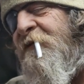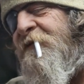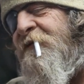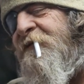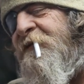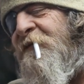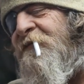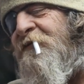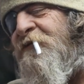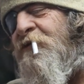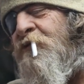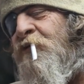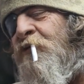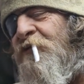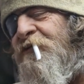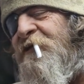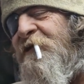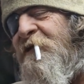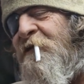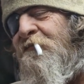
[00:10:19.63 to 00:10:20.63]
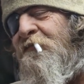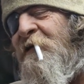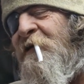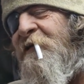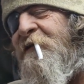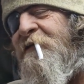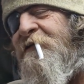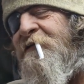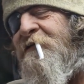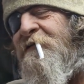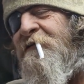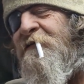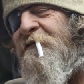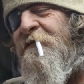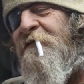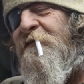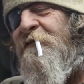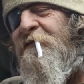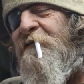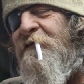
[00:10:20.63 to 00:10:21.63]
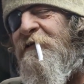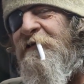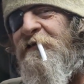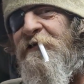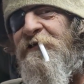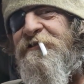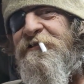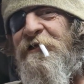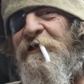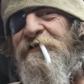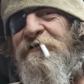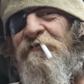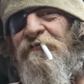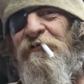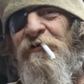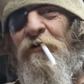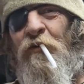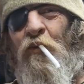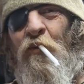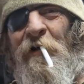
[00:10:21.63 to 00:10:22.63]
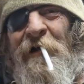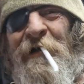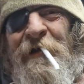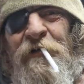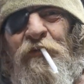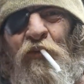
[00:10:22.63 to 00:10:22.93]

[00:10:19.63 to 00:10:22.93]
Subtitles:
Another cool thing about it, it's got the real wide